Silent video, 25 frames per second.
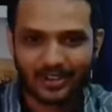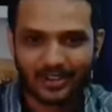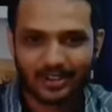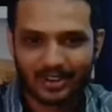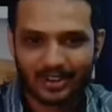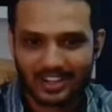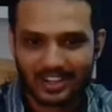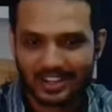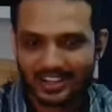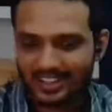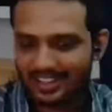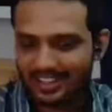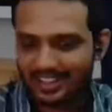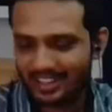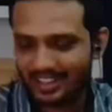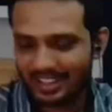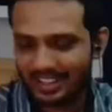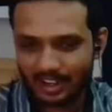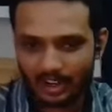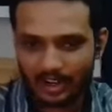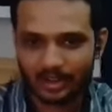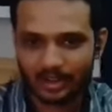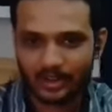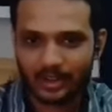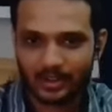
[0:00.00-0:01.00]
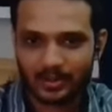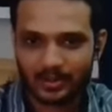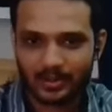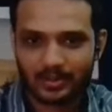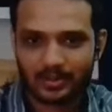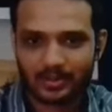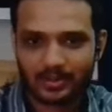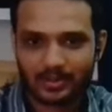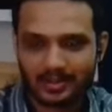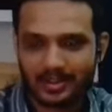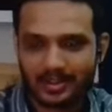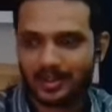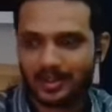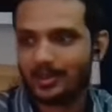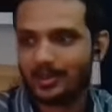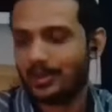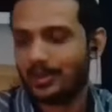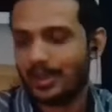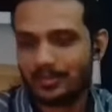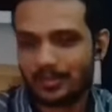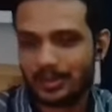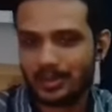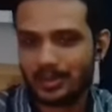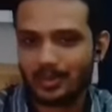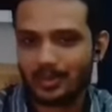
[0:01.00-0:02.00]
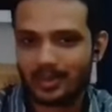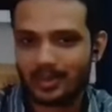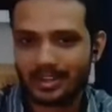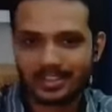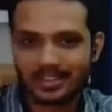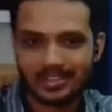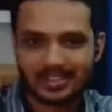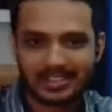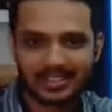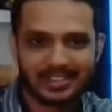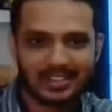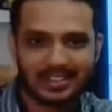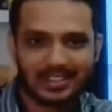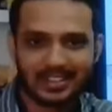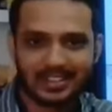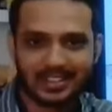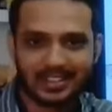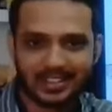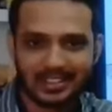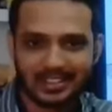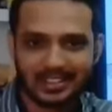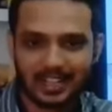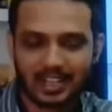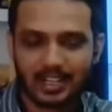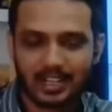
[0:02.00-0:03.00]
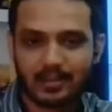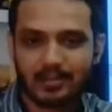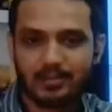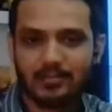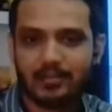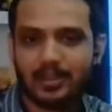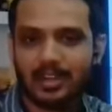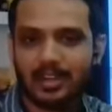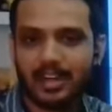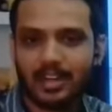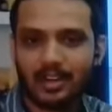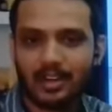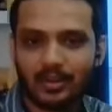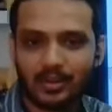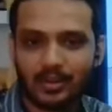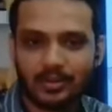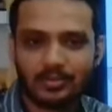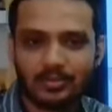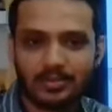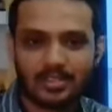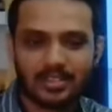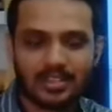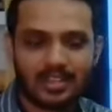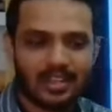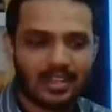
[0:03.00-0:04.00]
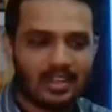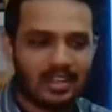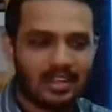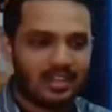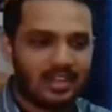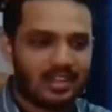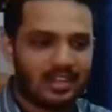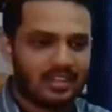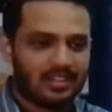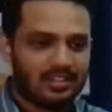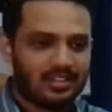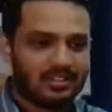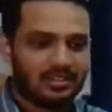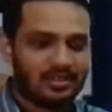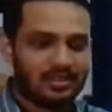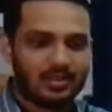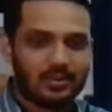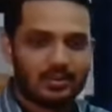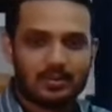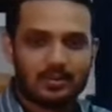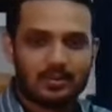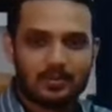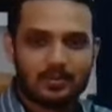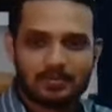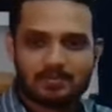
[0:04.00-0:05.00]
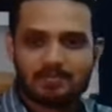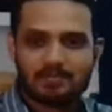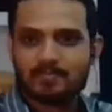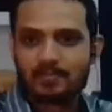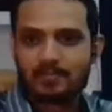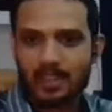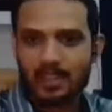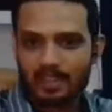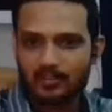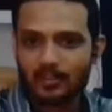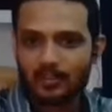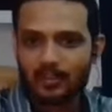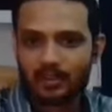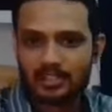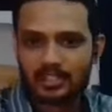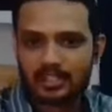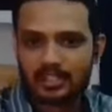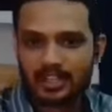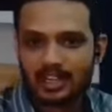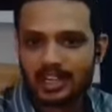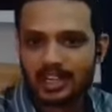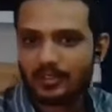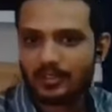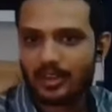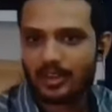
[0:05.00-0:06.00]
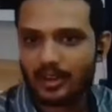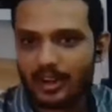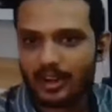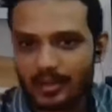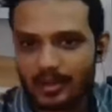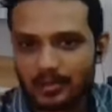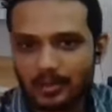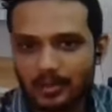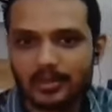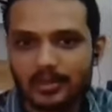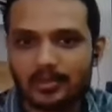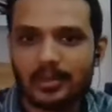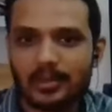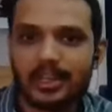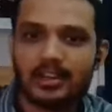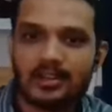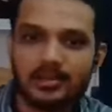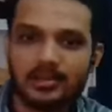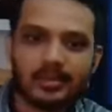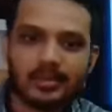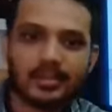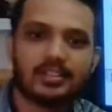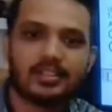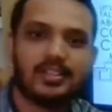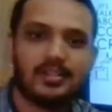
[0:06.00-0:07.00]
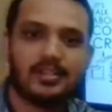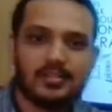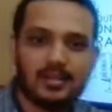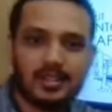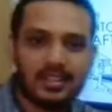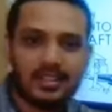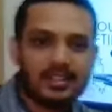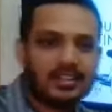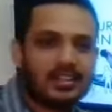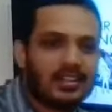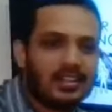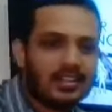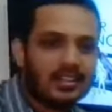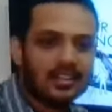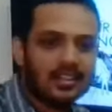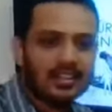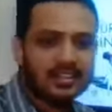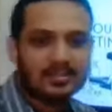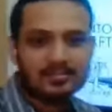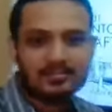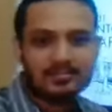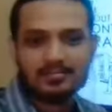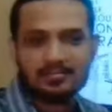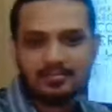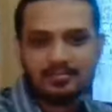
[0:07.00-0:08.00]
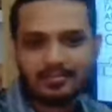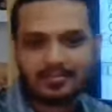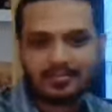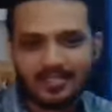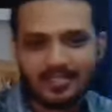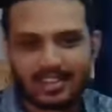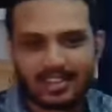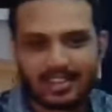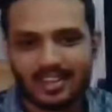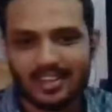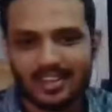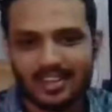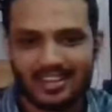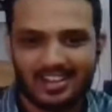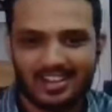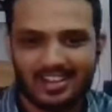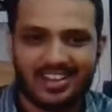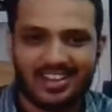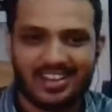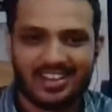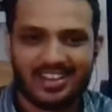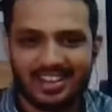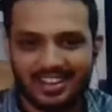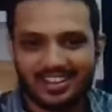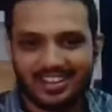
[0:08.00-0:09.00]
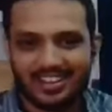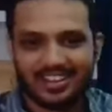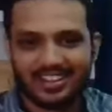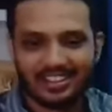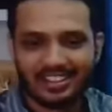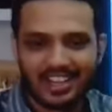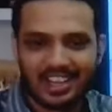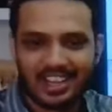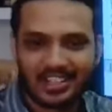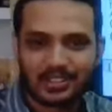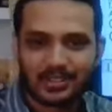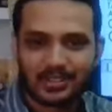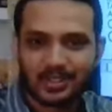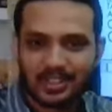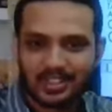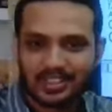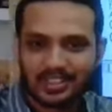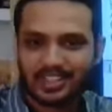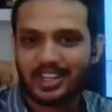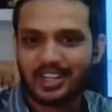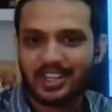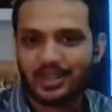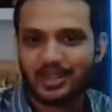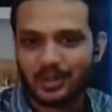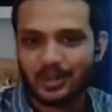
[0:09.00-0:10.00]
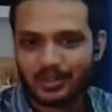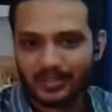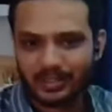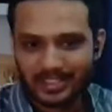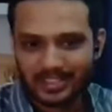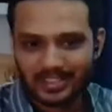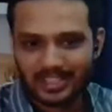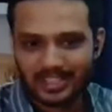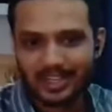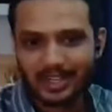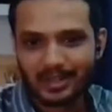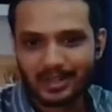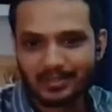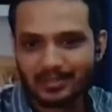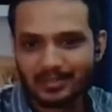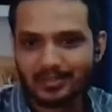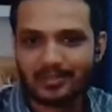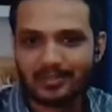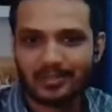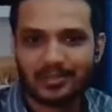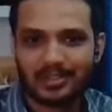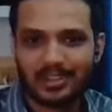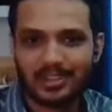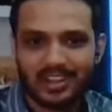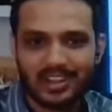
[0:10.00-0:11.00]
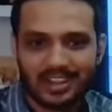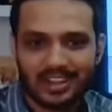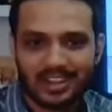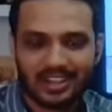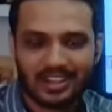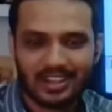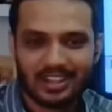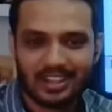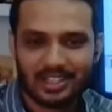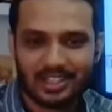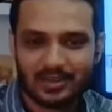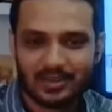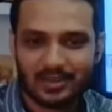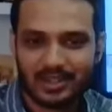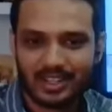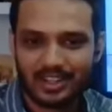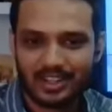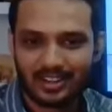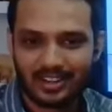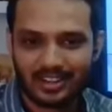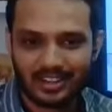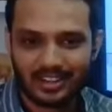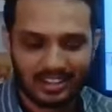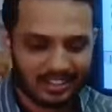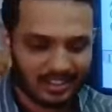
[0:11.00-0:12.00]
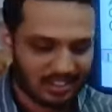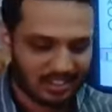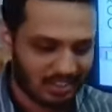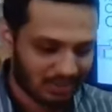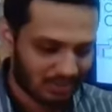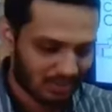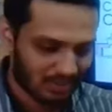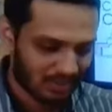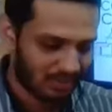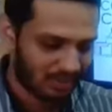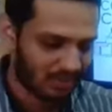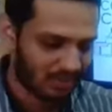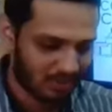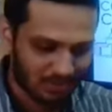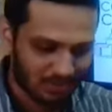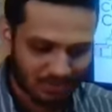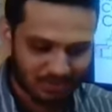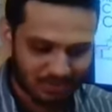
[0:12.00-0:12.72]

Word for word: corona lockdown you know everyone is uh, stuck up in our homes so unfortunately we are not able to meet in person but uh, uh, thanks to initiative of srm uh, easwari college so